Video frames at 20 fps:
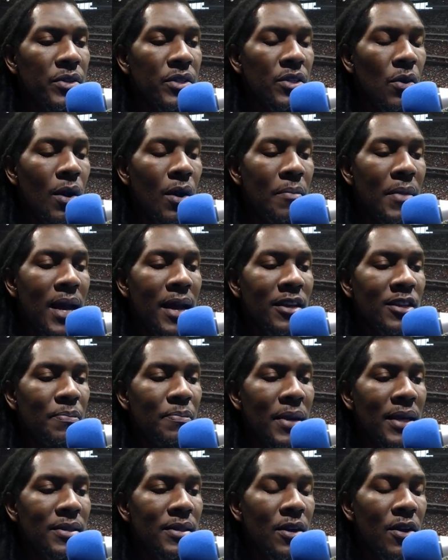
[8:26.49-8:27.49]
So I'm not
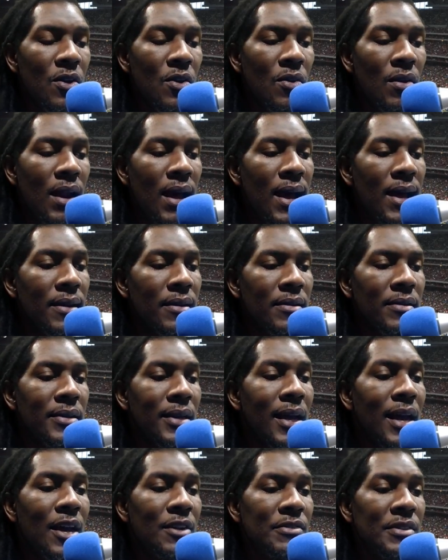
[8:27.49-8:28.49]
expecting a whole lot.
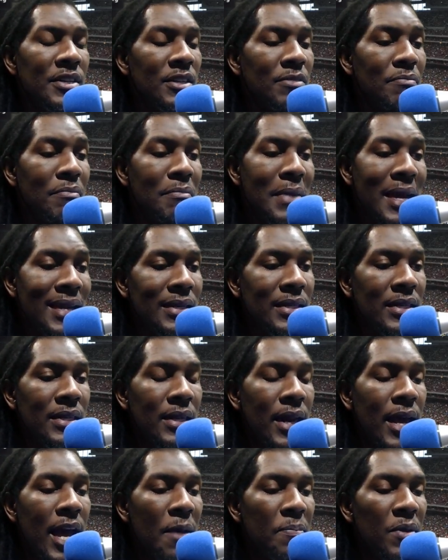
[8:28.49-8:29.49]
DeAndre just makes
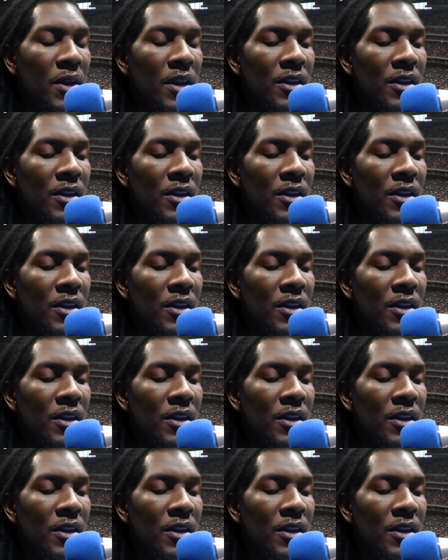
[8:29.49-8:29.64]
shit happen,